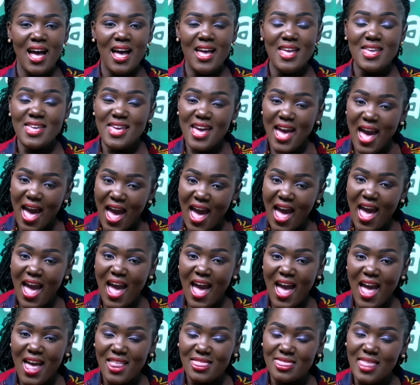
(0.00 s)

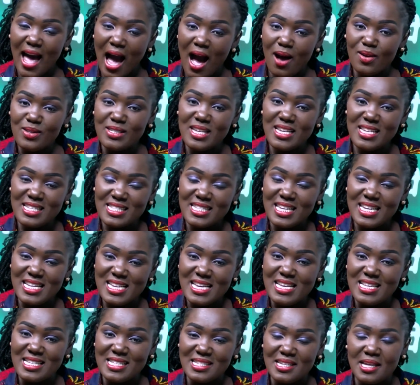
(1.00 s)
Yeah, 1,000
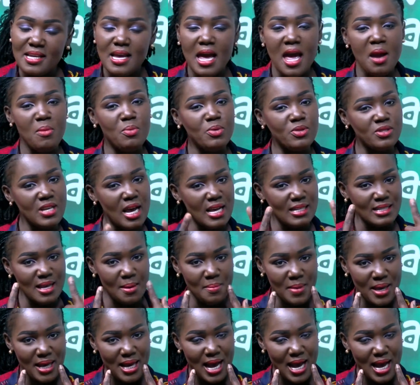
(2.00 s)
cities. Ebusia, Sammy